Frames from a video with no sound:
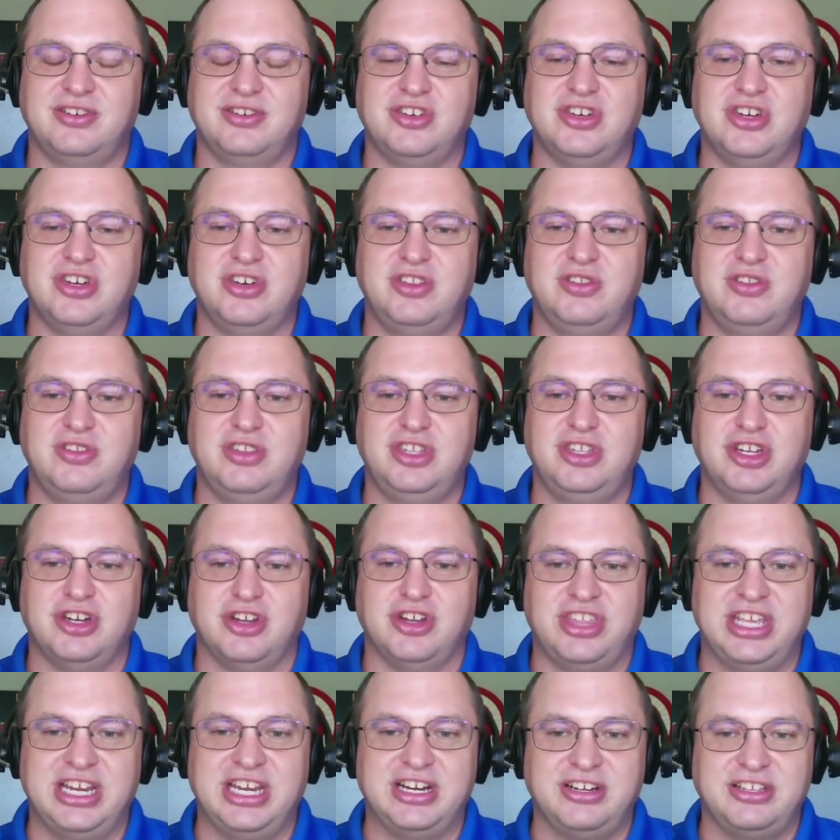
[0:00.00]
you know,
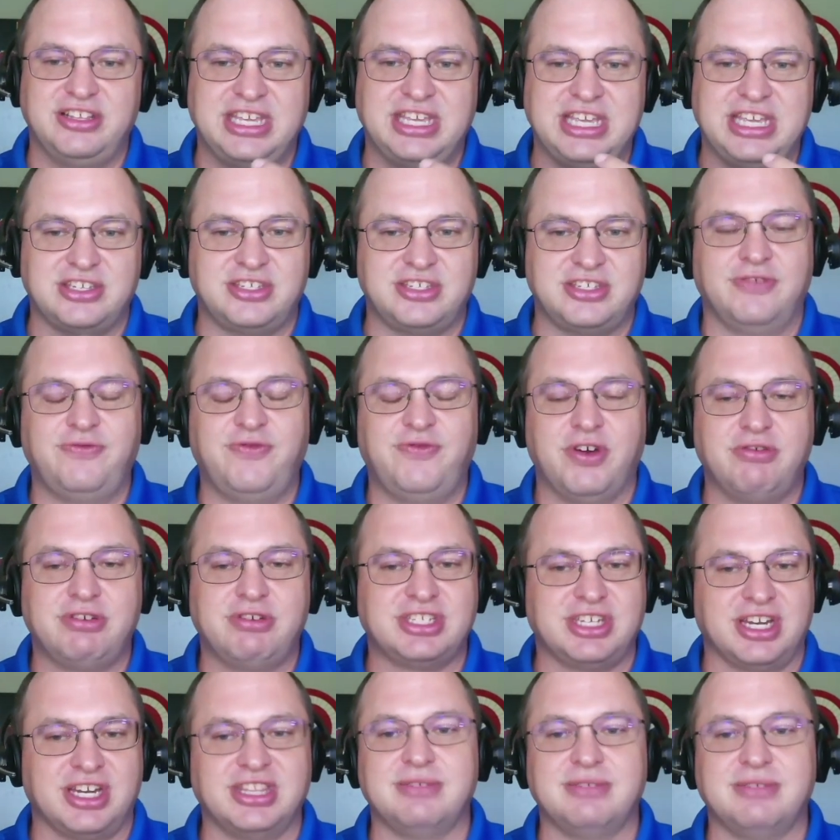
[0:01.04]
they they get so
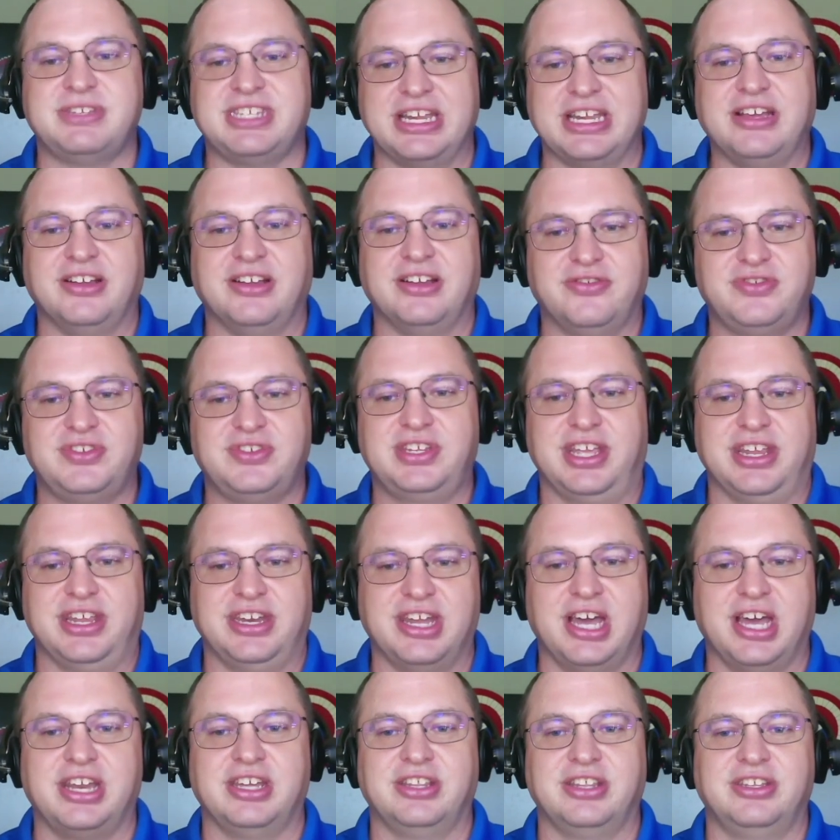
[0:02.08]
focused on themselves and
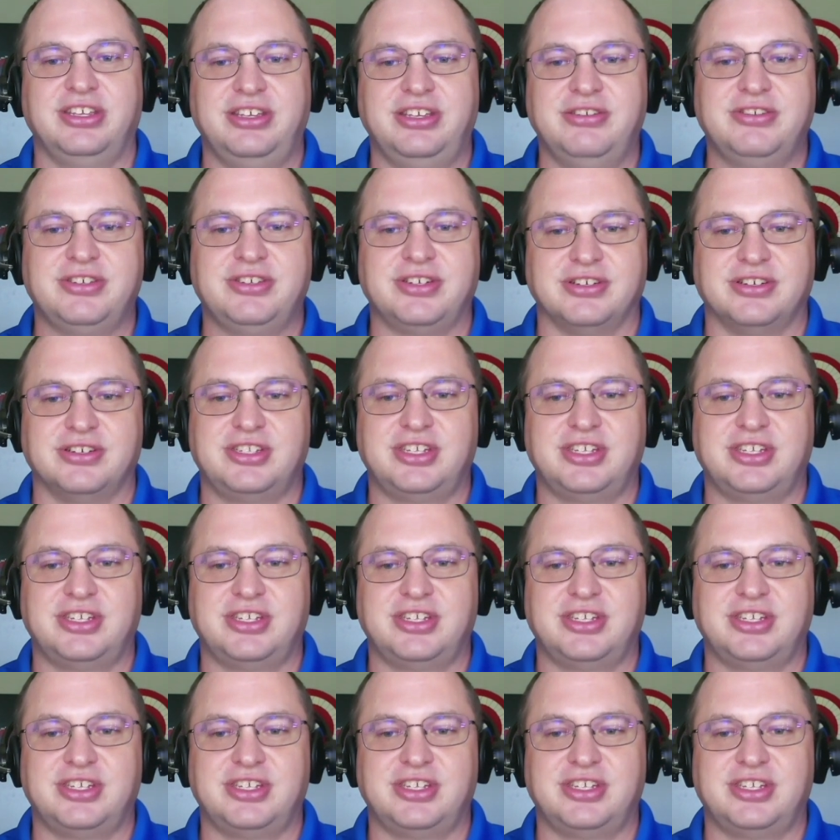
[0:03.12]
not on the users.